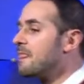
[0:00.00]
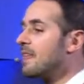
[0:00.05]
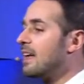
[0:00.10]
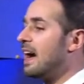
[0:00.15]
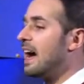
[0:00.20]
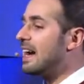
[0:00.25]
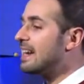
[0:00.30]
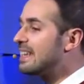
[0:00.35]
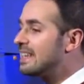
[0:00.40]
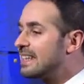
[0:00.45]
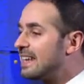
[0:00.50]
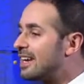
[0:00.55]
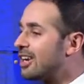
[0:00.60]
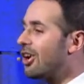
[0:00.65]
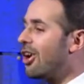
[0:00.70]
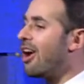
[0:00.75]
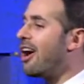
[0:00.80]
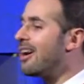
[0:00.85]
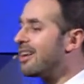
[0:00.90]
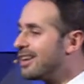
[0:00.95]
I can get
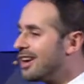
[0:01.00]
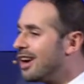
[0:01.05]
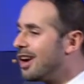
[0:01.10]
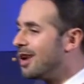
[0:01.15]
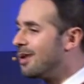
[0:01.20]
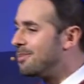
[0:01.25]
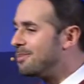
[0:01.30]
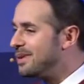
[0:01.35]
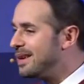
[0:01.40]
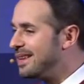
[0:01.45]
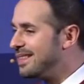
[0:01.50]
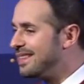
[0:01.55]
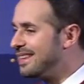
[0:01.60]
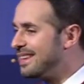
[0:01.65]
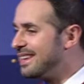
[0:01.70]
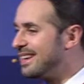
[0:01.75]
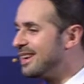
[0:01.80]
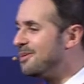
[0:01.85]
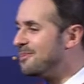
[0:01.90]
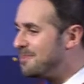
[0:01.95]
caught up in
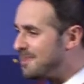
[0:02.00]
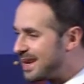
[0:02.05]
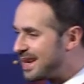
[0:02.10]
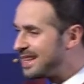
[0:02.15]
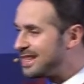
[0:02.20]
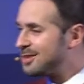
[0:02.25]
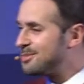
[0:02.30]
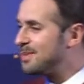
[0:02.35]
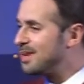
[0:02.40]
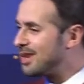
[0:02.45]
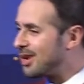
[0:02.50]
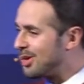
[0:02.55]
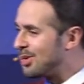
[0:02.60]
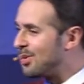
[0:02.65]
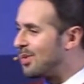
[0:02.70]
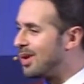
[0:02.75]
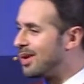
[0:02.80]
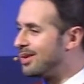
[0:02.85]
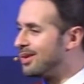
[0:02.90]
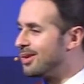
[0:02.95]
the amazement and
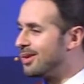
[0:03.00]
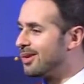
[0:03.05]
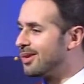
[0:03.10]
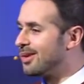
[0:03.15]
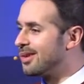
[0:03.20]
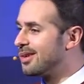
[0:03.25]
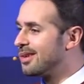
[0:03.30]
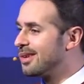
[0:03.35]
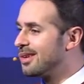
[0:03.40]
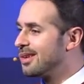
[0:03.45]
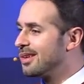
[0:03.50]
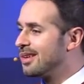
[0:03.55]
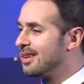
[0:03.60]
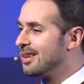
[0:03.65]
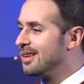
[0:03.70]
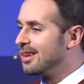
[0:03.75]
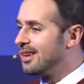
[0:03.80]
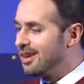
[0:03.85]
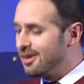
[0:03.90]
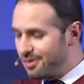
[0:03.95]
wonder
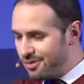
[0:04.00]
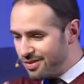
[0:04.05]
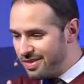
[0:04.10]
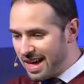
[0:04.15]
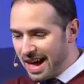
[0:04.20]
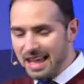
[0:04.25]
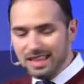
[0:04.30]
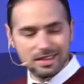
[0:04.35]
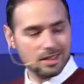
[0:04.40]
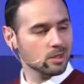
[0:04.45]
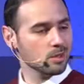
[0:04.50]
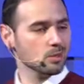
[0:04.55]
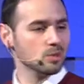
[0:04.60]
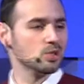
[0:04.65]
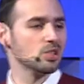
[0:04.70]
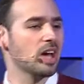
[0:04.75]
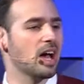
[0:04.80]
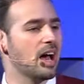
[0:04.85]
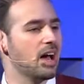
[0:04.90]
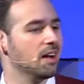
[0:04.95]
of that little
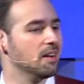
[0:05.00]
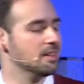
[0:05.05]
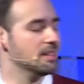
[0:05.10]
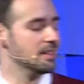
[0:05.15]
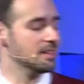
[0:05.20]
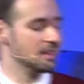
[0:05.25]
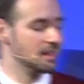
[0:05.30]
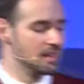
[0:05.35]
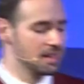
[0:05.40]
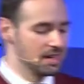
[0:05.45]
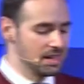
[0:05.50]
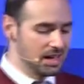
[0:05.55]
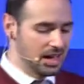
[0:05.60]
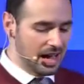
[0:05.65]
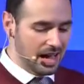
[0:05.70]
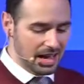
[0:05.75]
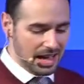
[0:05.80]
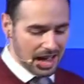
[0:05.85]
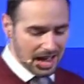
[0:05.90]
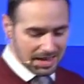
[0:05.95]
child. And
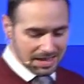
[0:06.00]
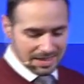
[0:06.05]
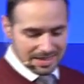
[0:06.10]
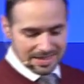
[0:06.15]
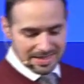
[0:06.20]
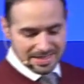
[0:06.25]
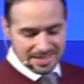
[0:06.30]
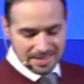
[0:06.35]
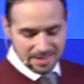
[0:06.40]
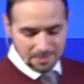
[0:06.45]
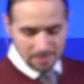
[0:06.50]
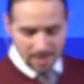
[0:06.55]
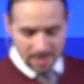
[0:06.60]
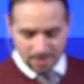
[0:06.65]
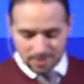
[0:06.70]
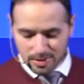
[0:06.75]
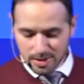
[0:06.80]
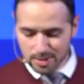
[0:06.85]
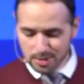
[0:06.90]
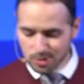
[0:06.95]
I can see
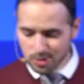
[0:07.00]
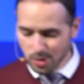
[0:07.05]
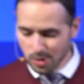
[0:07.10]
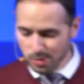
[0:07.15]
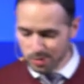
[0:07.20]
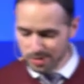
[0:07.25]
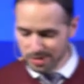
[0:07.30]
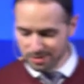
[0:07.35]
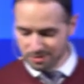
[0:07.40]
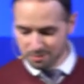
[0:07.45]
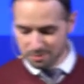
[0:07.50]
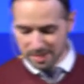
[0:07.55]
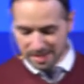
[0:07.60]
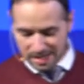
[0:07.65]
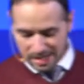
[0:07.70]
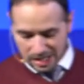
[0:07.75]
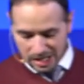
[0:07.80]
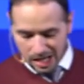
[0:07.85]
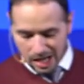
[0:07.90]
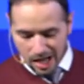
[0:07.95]
Mary and Joseph
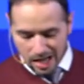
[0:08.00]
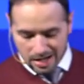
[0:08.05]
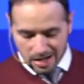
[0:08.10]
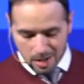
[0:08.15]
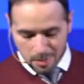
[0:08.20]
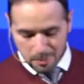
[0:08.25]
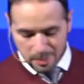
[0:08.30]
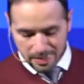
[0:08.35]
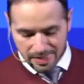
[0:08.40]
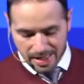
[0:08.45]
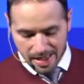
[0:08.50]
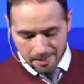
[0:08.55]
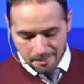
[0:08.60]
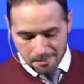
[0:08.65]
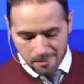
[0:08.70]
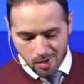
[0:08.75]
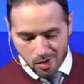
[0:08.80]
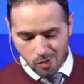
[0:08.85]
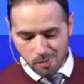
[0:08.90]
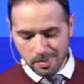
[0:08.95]
being caught up in that
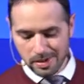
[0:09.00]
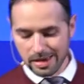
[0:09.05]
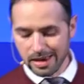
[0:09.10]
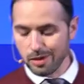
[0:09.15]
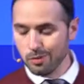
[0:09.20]
moment.